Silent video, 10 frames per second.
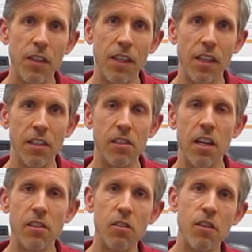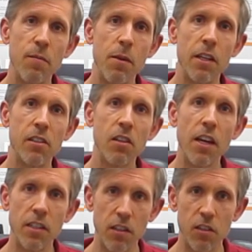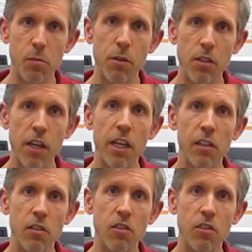that the sensors have been assigned to this particular